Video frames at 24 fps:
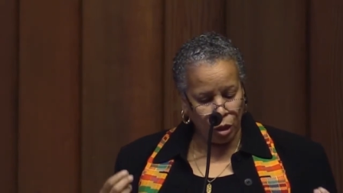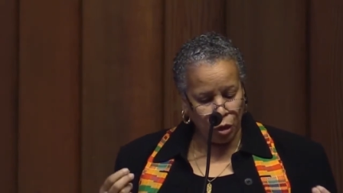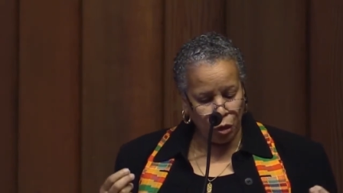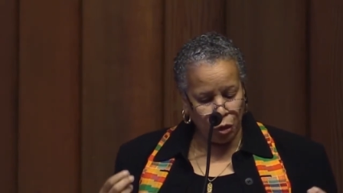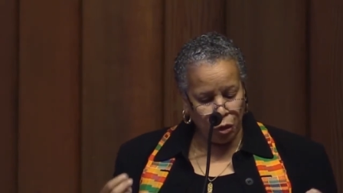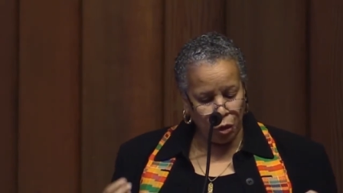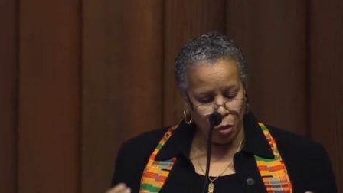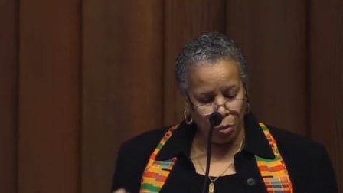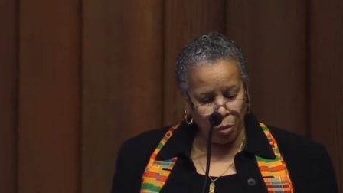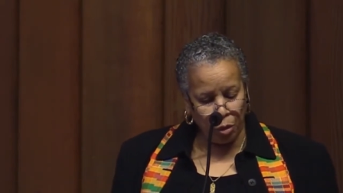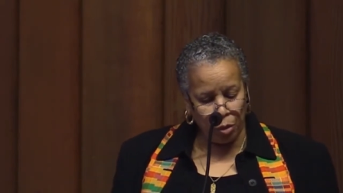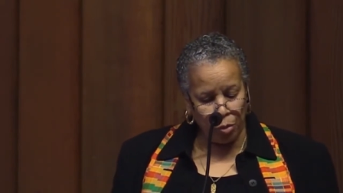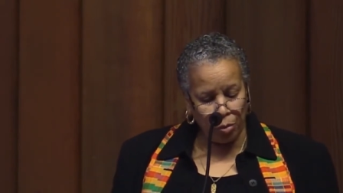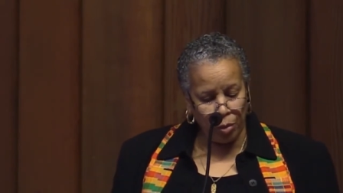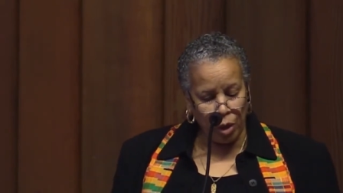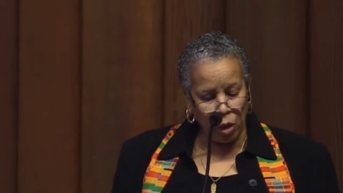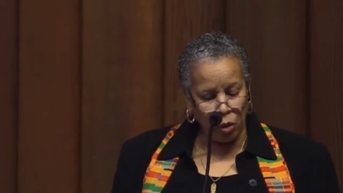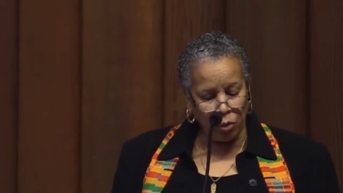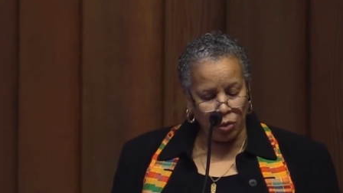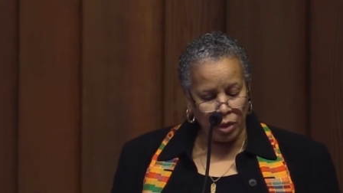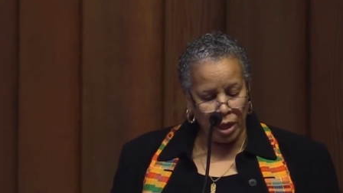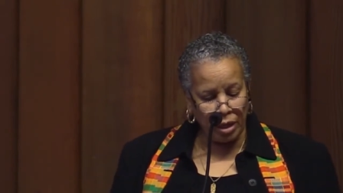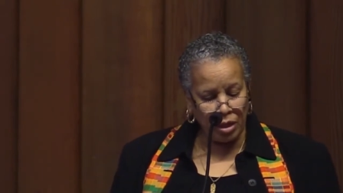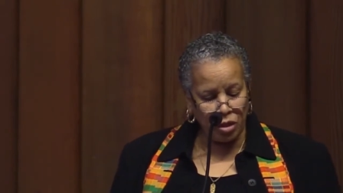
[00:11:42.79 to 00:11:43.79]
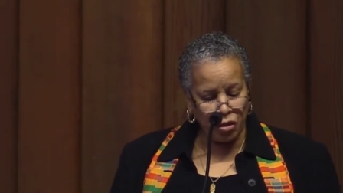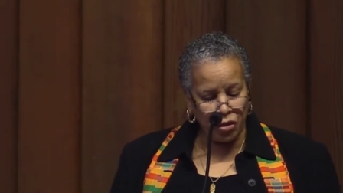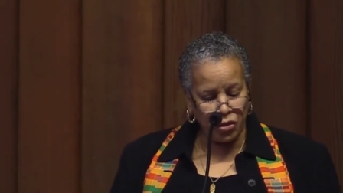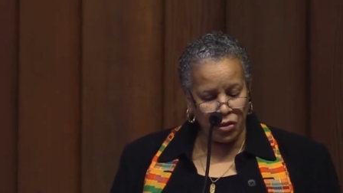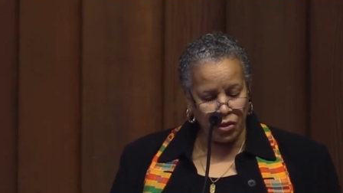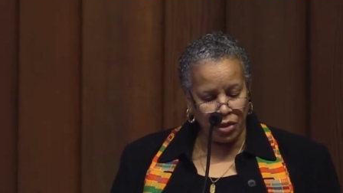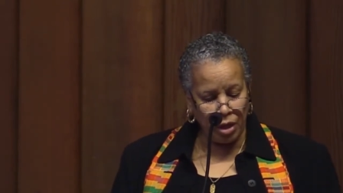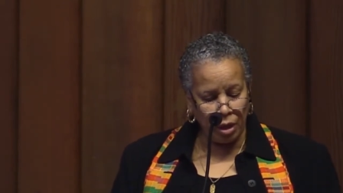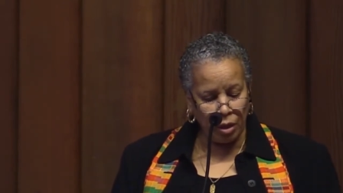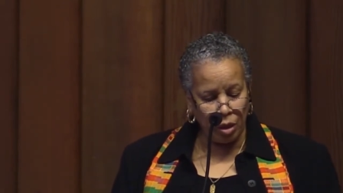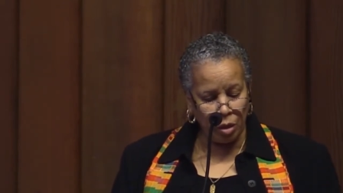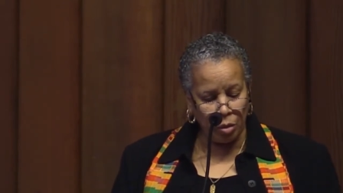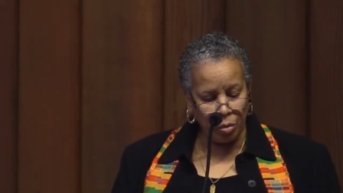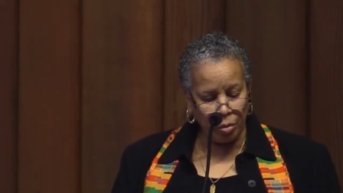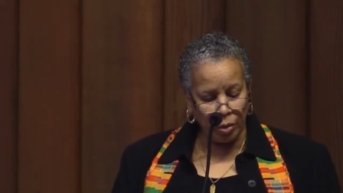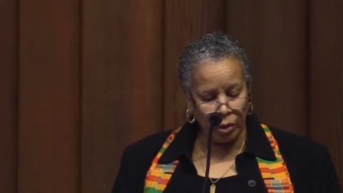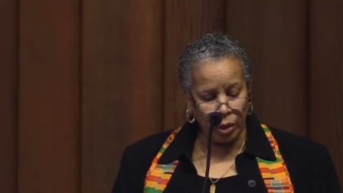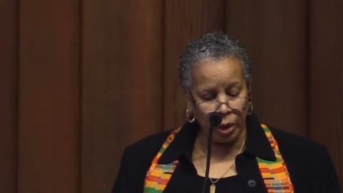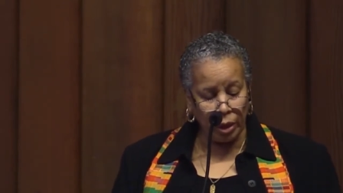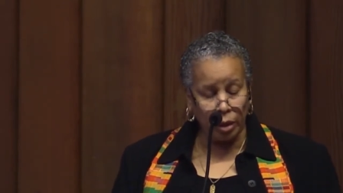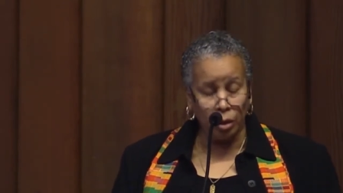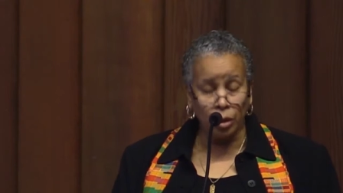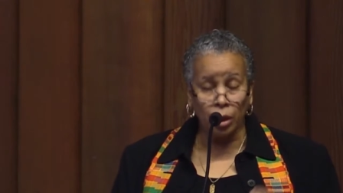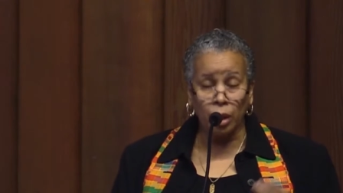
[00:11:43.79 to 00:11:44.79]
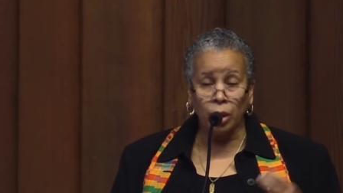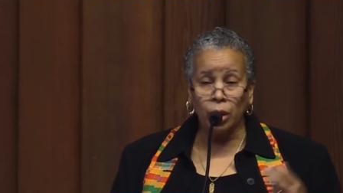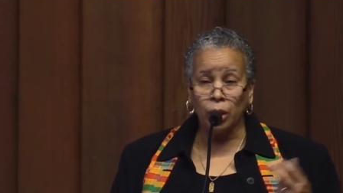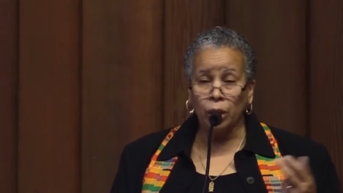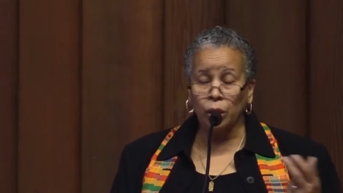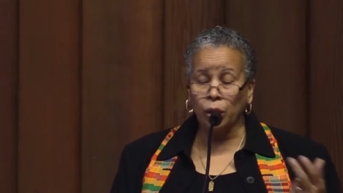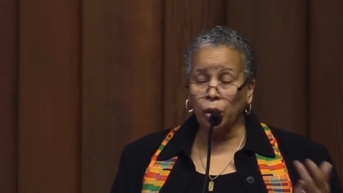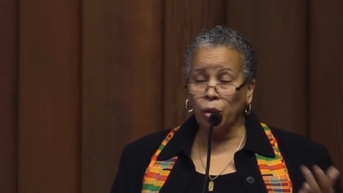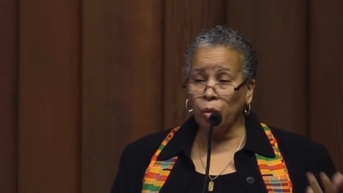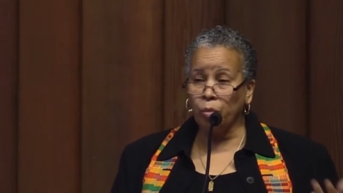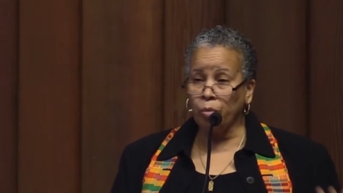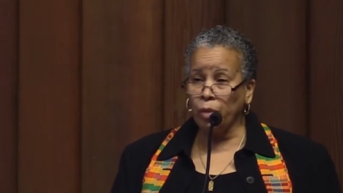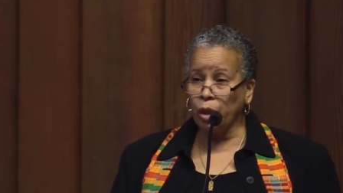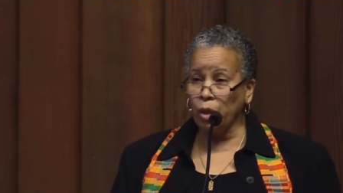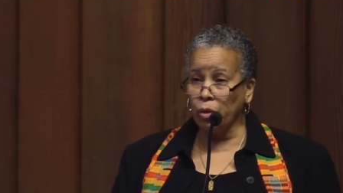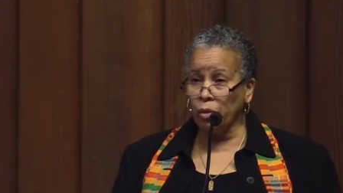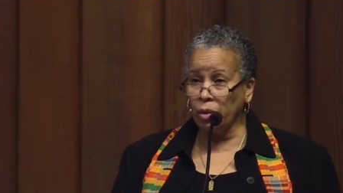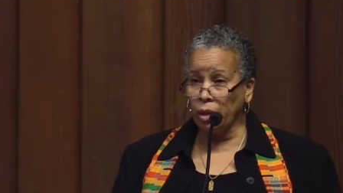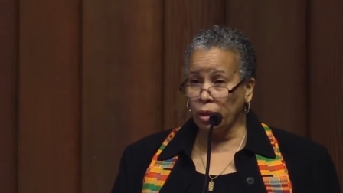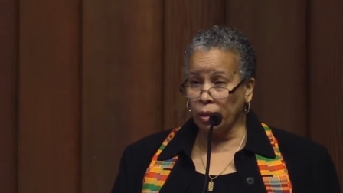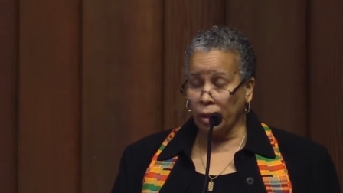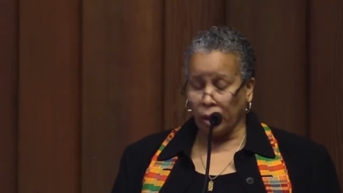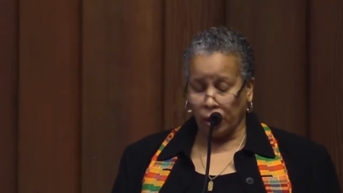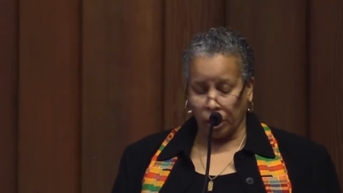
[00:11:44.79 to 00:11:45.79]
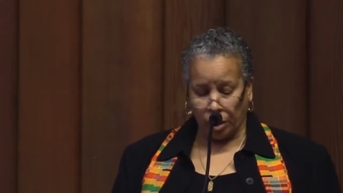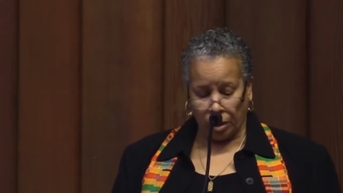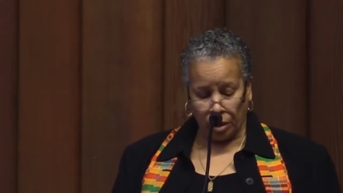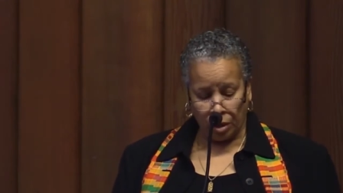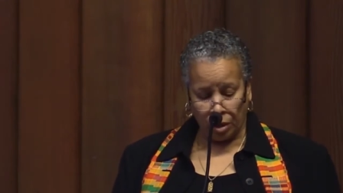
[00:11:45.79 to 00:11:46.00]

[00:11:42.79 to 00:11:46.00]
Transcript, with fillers: to promote and celebrate community,